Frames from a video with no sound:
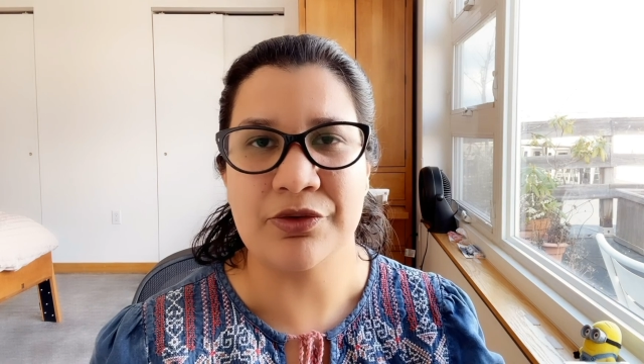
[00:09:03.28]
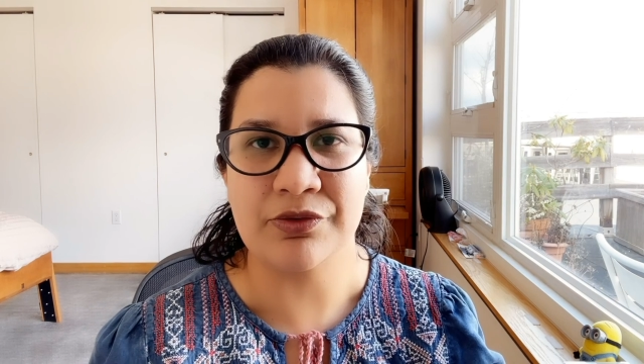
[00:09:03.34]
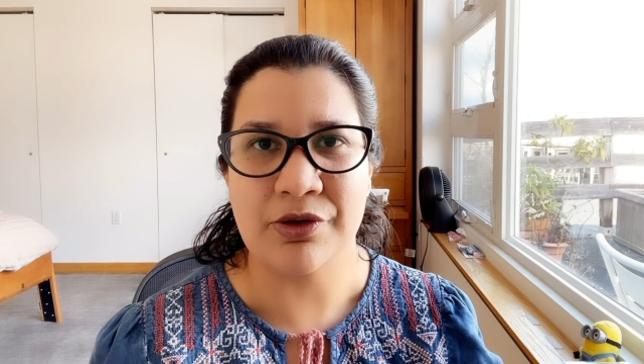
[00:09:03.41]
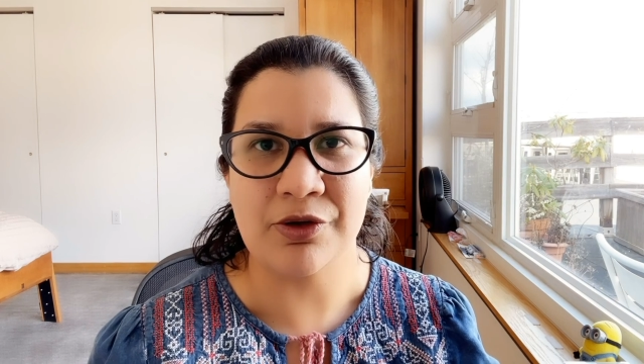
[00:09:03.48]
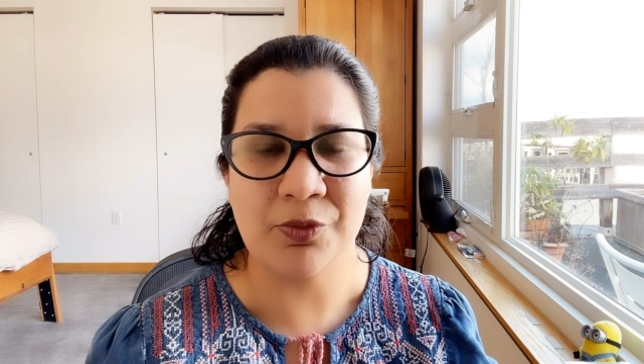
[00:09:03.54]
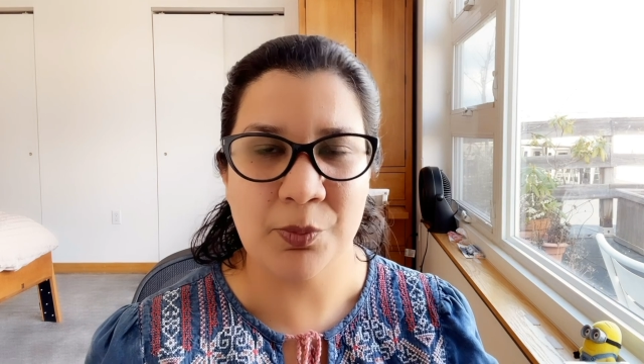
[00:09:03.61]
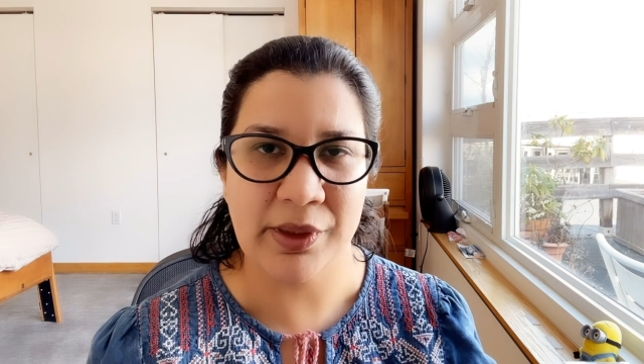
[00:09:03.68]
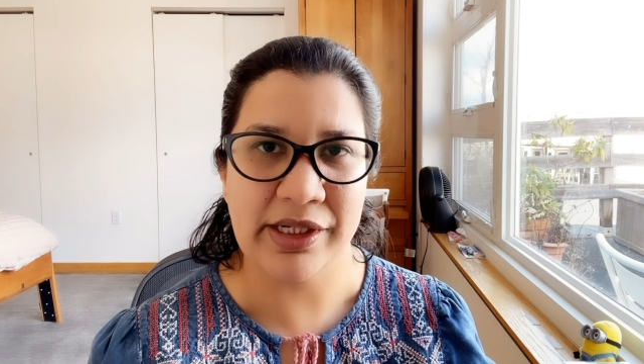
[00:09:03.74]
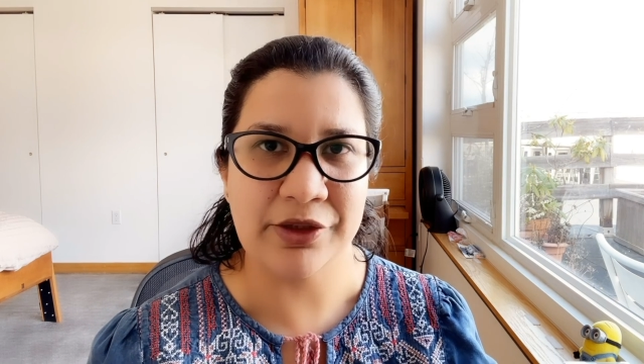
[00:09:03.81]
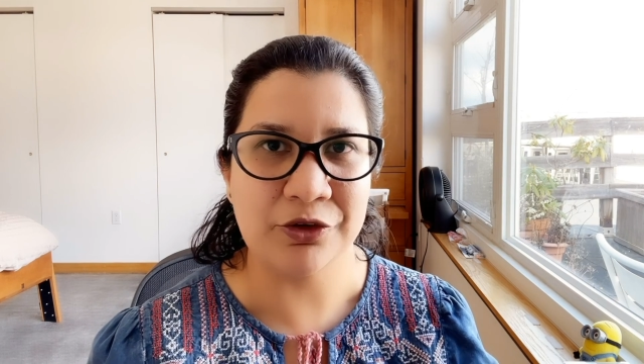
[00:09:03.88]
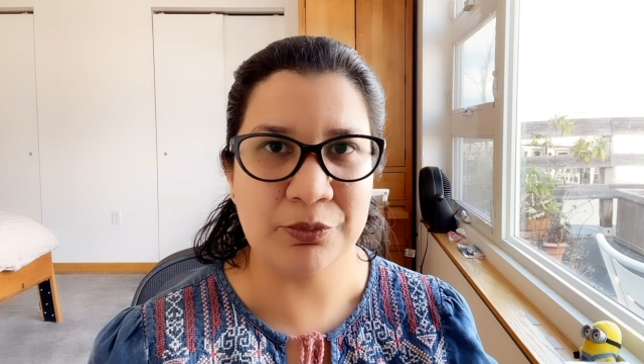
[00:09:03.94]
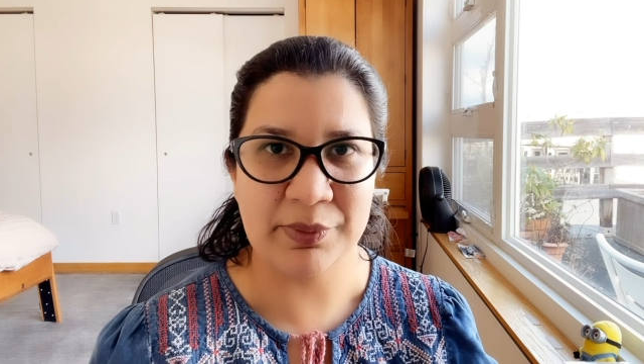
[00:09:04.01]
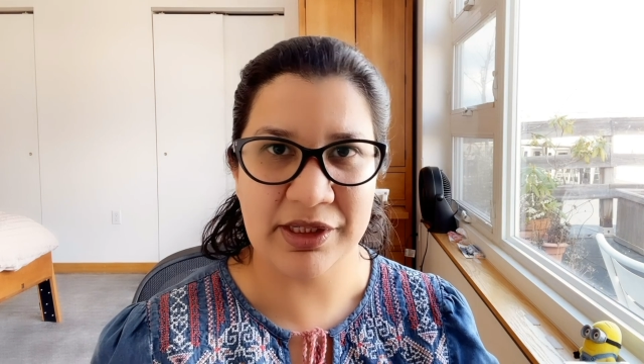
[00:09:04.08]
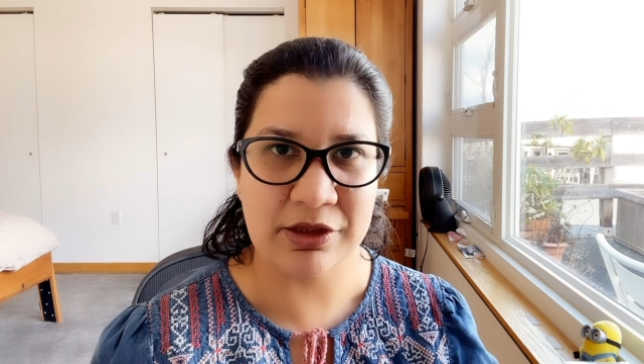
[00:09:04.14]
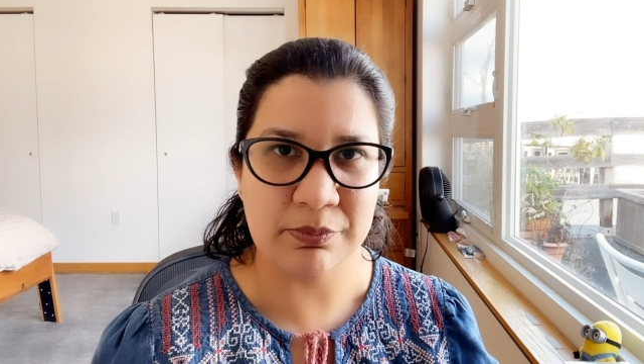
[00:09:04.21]
wrong way
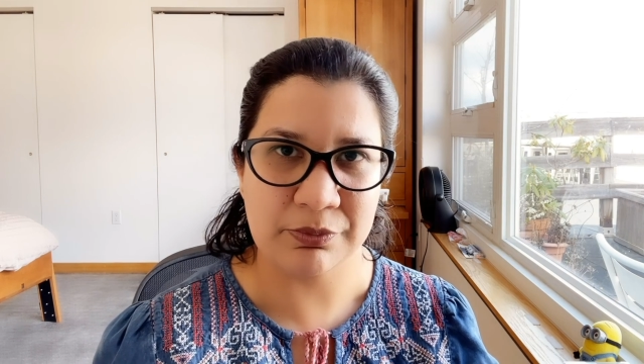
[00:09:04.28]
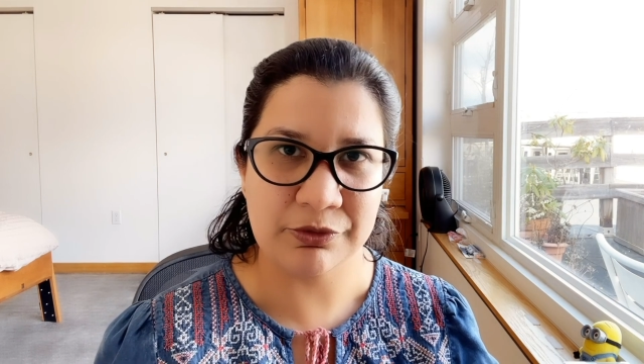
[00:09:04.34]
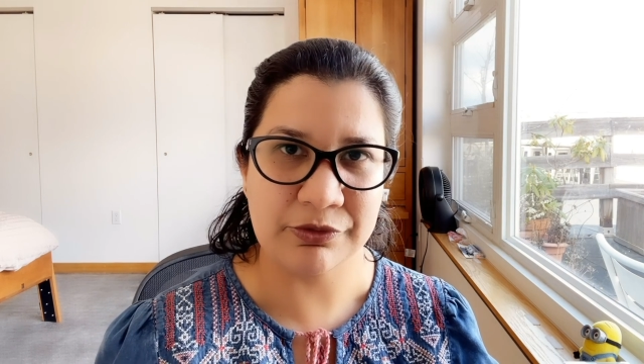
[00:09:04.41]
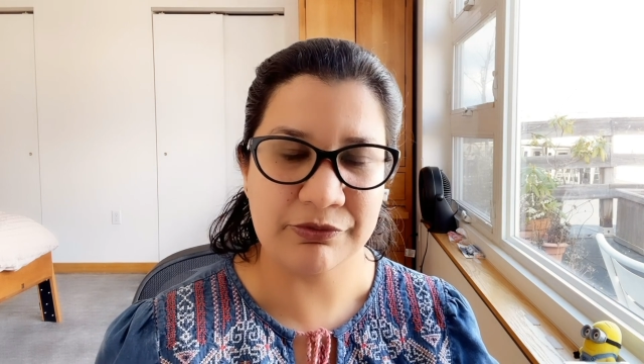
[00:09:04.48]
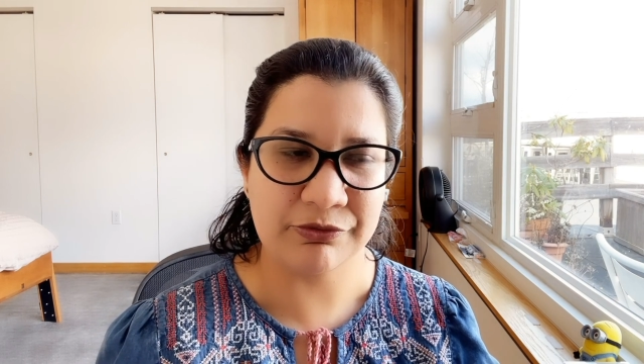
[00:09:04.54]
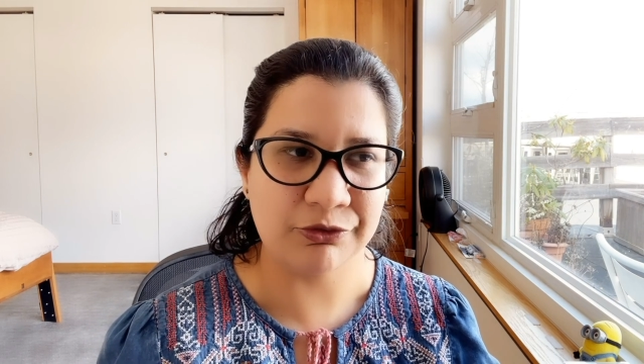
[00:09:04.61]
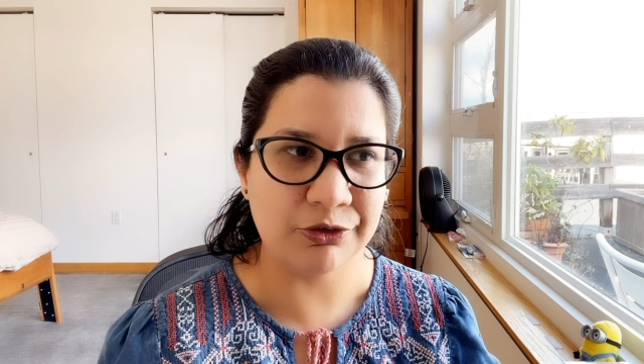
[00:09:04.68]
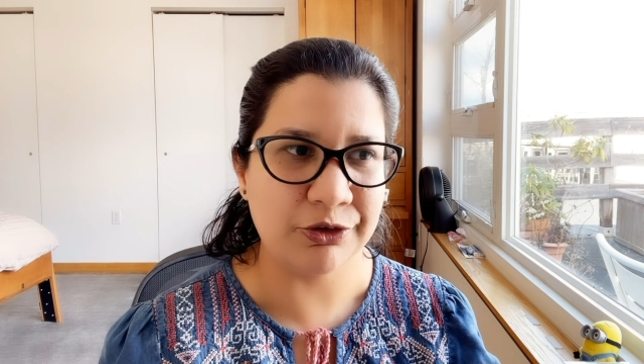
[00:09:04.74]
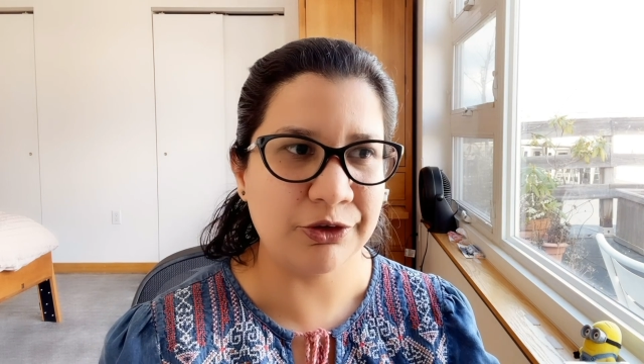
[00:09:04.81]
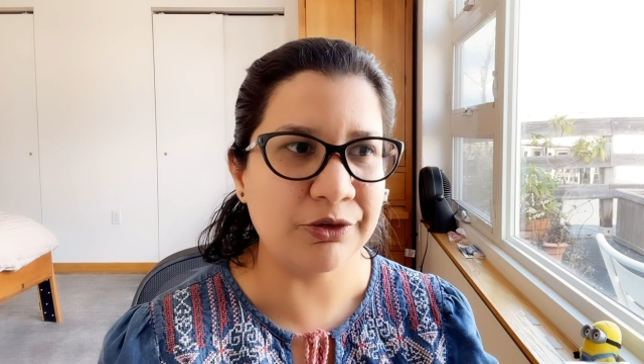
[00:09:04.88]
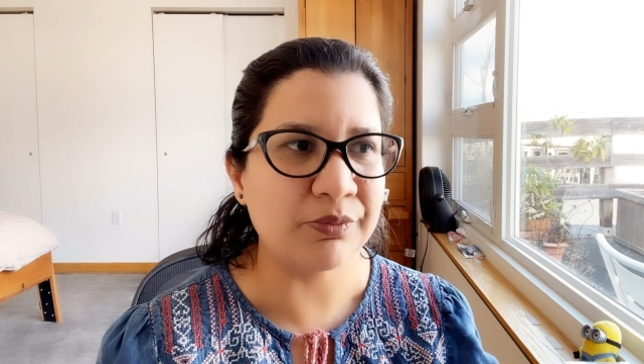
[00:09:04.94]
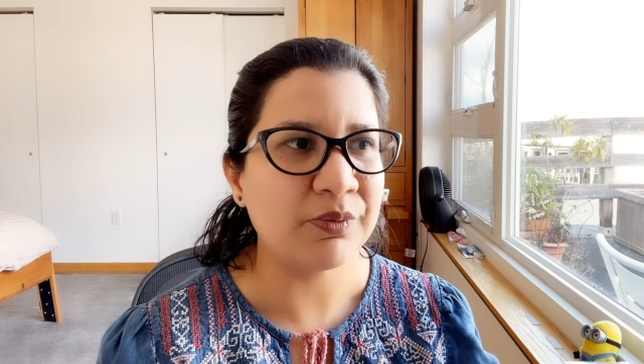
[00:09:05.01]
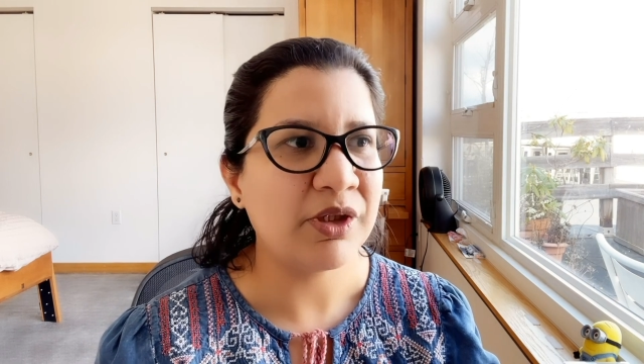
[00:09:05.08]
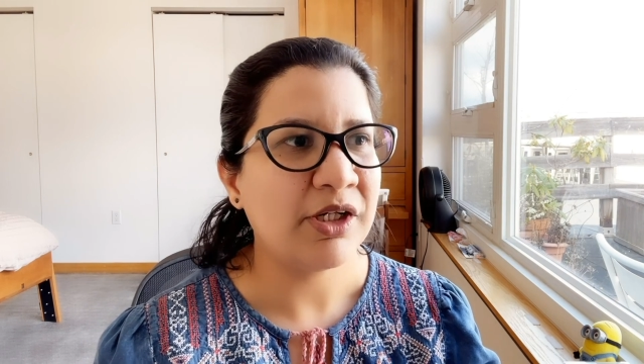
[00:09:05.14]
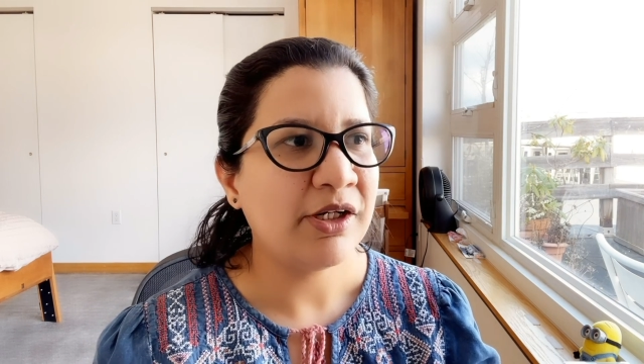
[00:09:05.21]
to make a
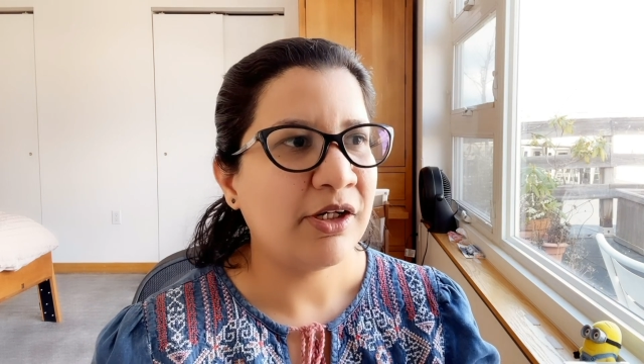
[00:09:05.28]
portfolio.